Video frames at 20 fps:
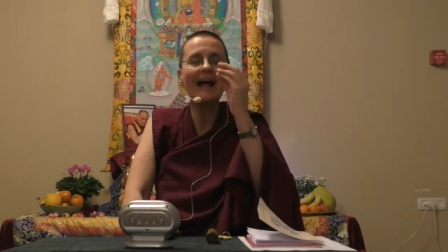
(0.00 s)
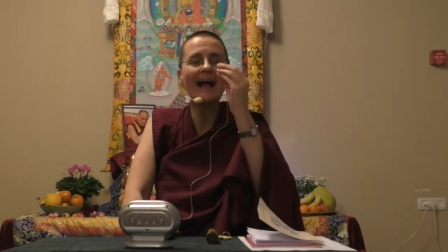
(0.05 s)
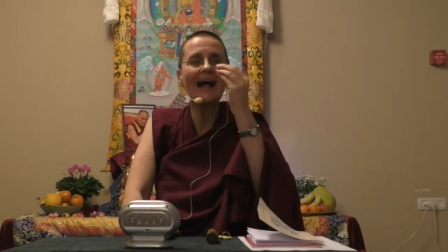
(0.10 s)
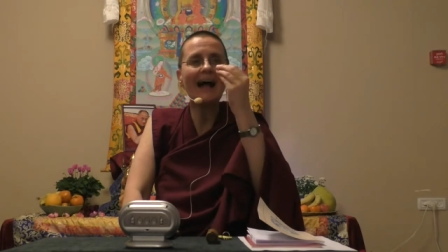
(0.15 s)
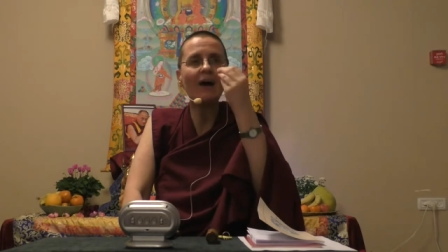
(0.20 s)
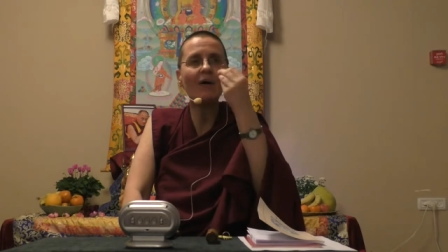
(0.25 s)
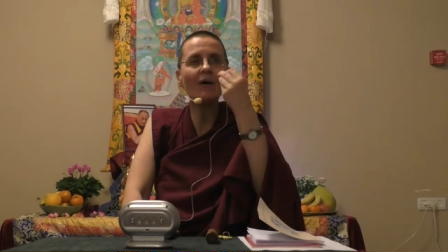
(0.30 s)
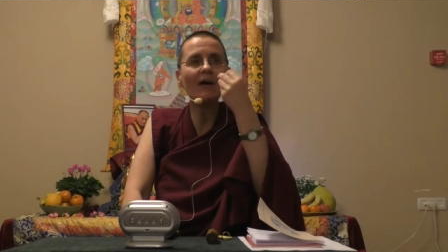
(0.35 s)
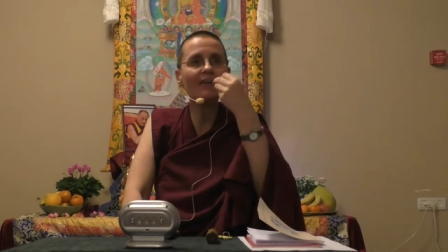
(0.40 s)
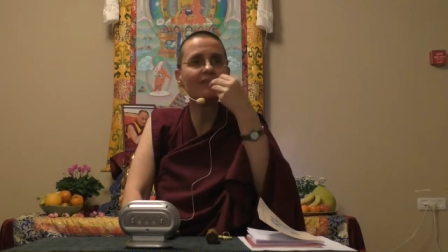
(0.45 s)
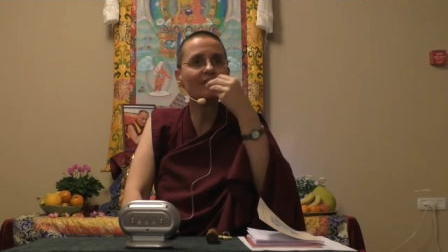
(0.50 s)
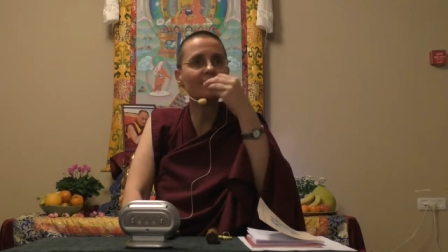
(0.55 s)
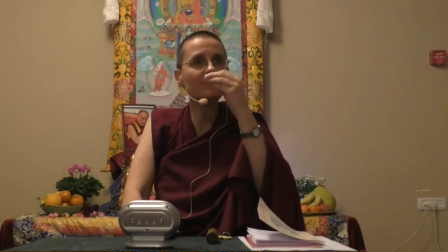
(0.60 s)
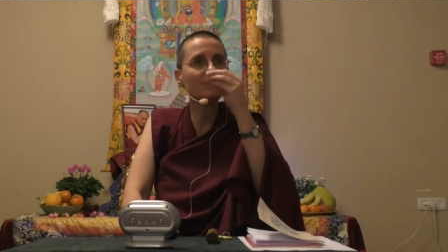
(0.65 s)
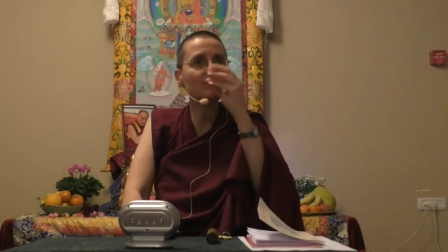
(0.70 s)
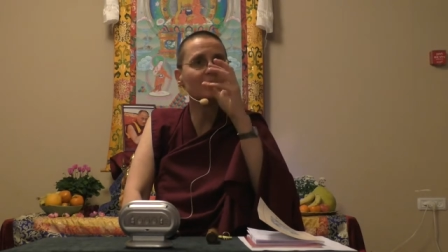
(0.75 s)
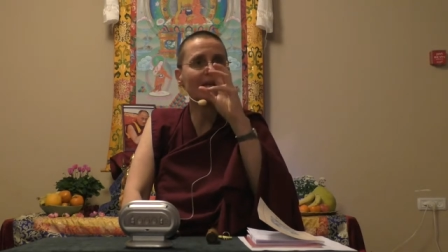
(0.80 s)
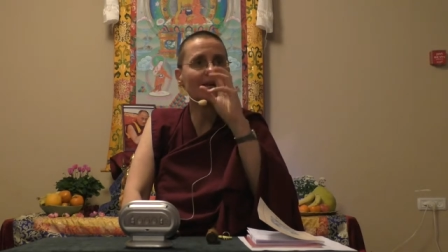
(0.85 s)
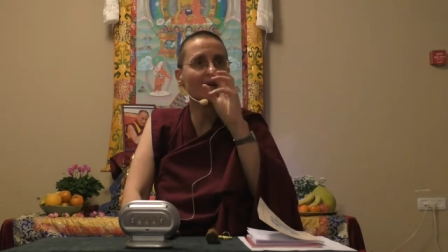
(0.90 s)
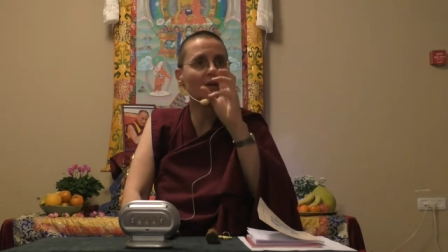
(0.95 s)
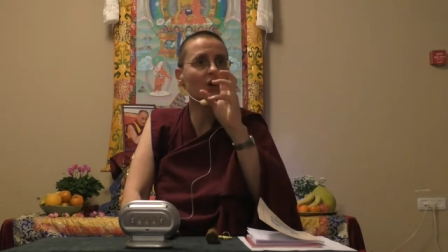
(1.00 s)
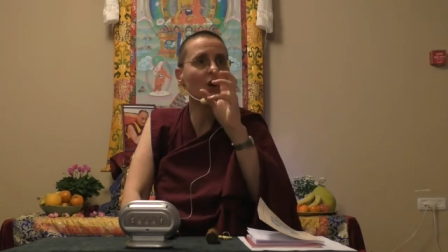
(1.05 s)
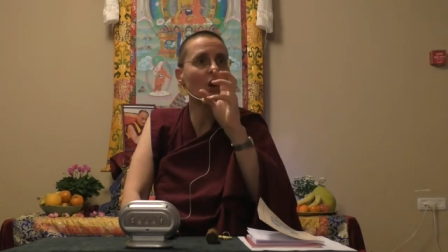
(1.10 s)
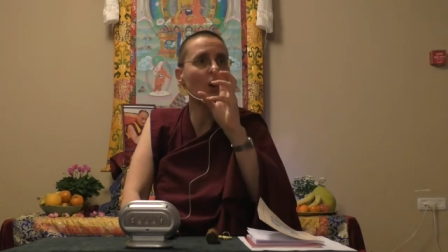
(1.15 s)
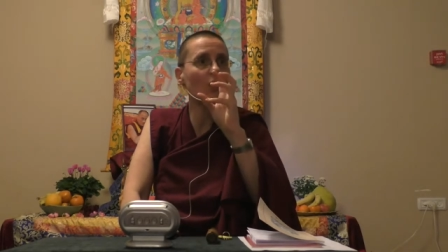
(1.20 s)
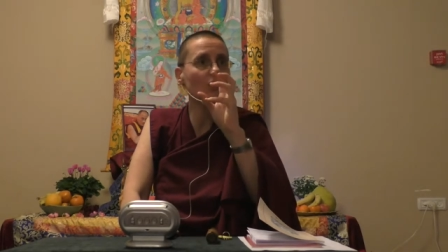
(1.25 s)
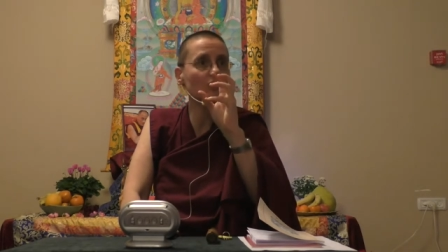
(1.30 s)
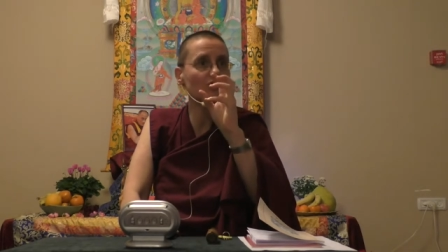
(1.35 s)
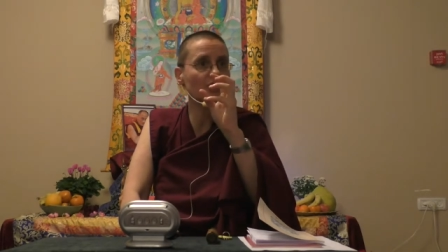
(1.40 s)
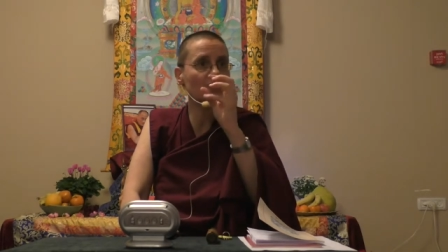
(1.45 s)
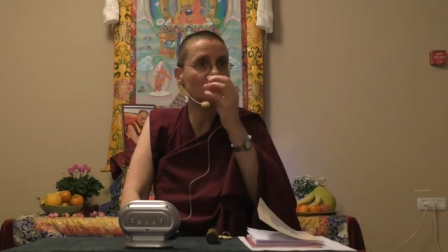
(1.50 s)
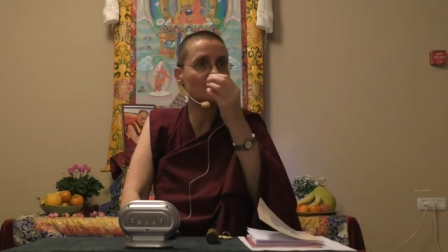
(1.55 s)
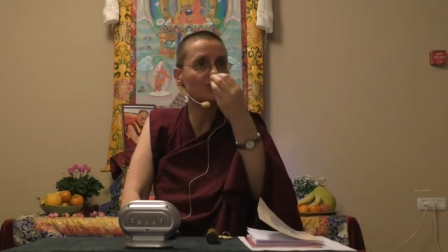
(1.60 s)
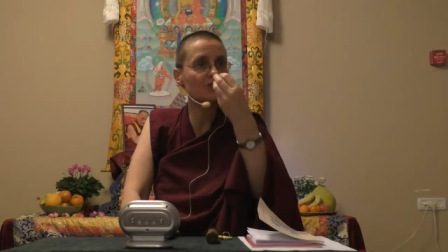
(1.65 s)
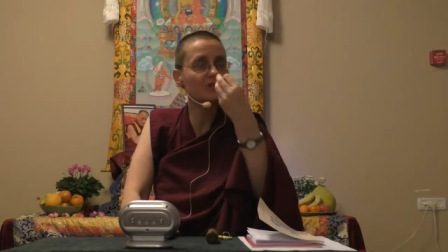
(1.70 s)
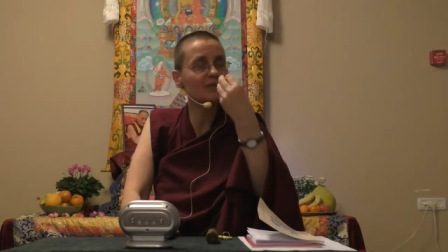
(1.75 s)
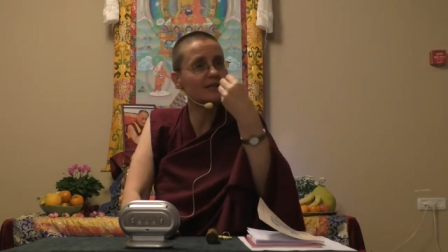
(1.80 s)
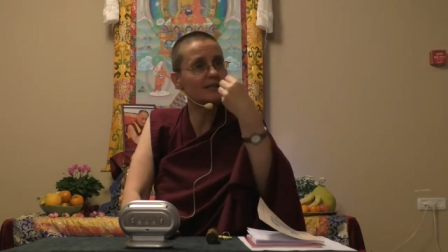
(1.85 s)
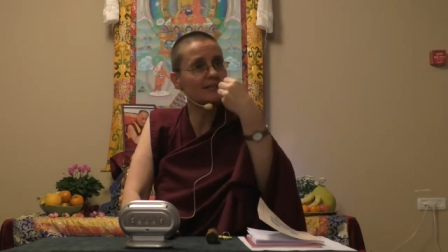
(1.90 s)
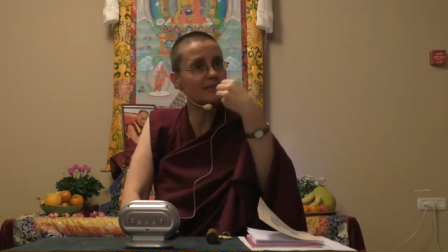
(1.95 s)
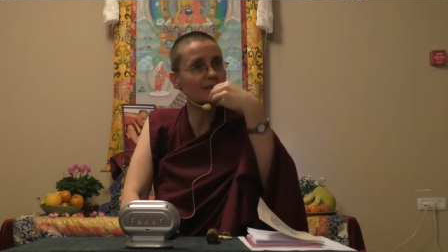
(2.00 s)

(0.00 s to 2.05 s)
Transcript: However, we cannot hold on to it,